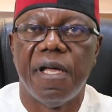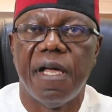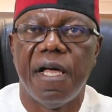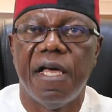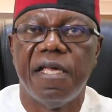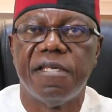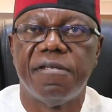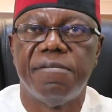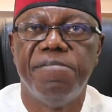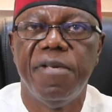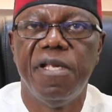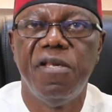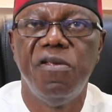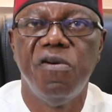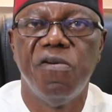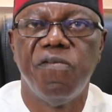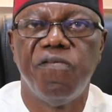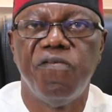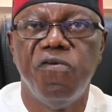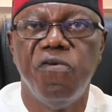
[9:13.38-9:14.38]
As many
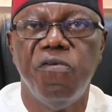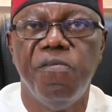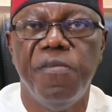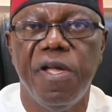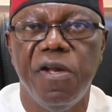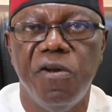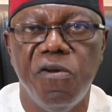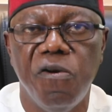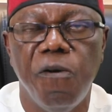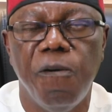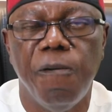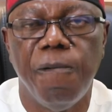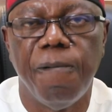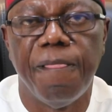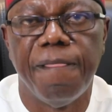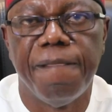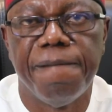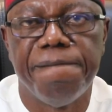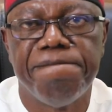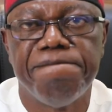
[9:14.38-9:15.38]
of you may know,
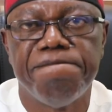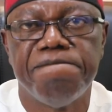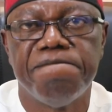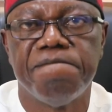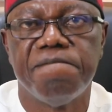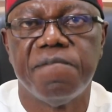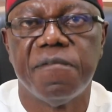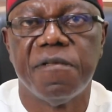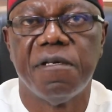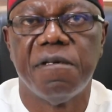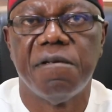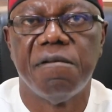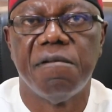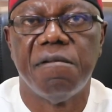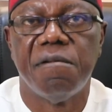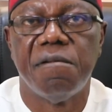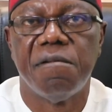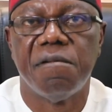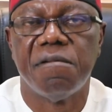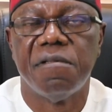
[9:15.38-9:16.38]

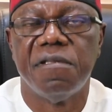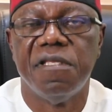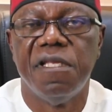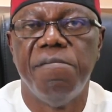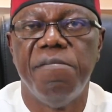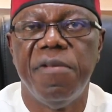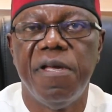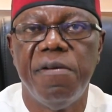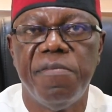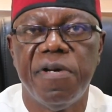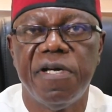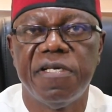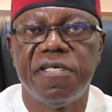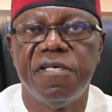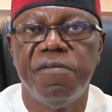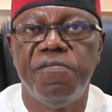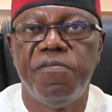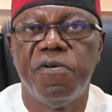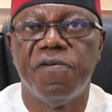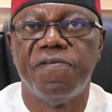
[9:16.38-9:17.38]
the
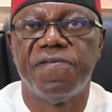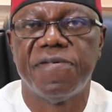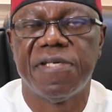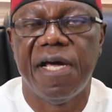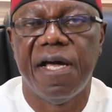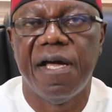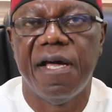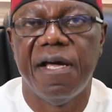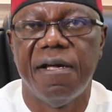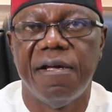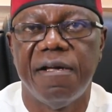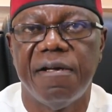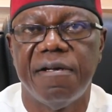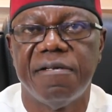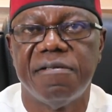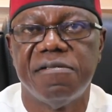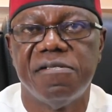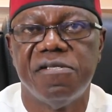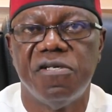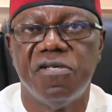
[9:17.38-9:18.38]
membership of SARC
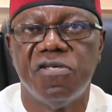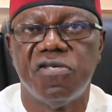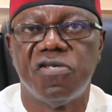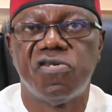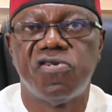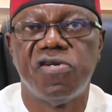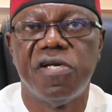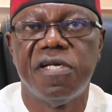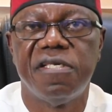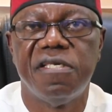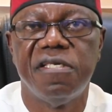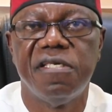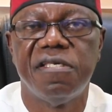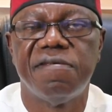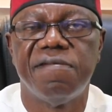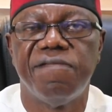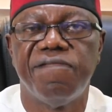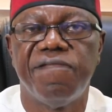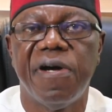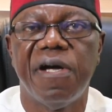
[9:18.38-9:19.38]

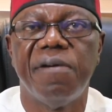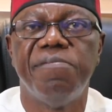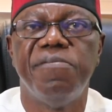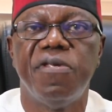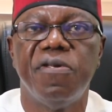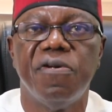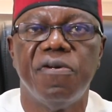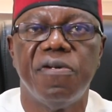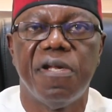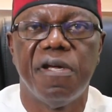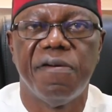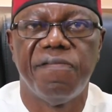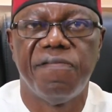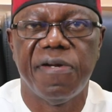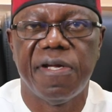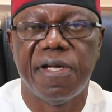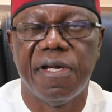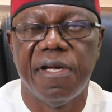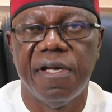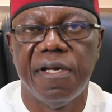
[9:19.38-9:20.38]
stretches far beyond
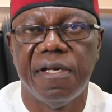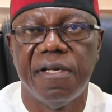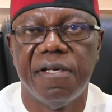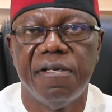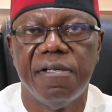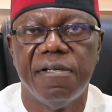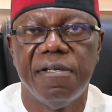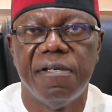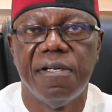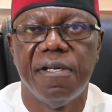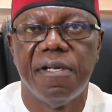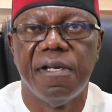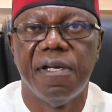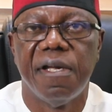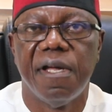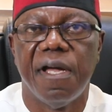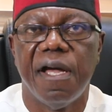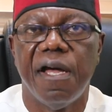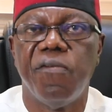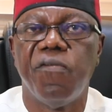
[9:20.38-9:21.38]
Africa.
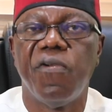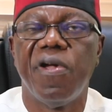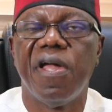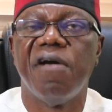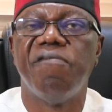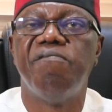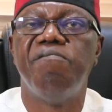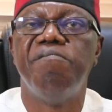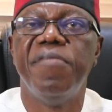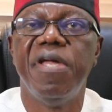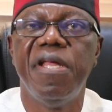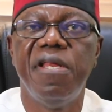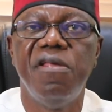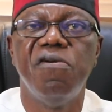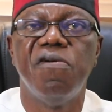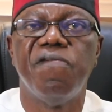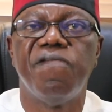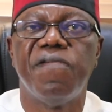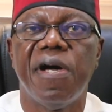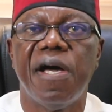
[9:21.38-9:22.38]
And we have many
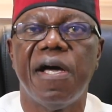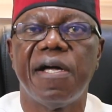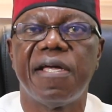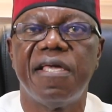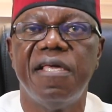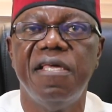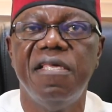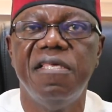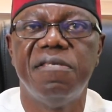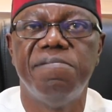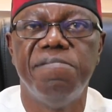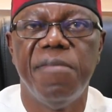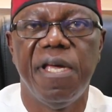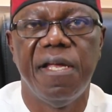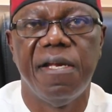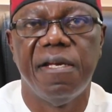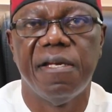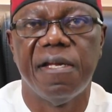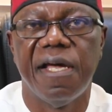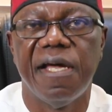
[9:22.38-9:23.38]
of our
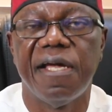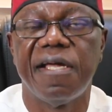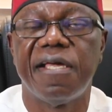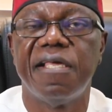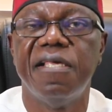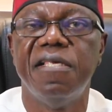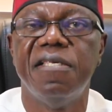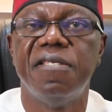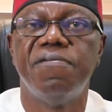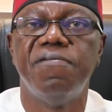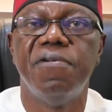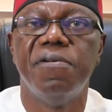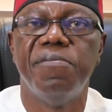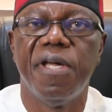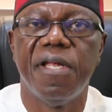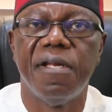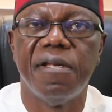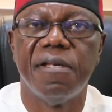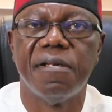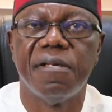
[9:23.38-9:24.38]
kinsmen and
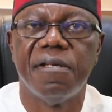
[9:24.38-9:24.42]
kinswomen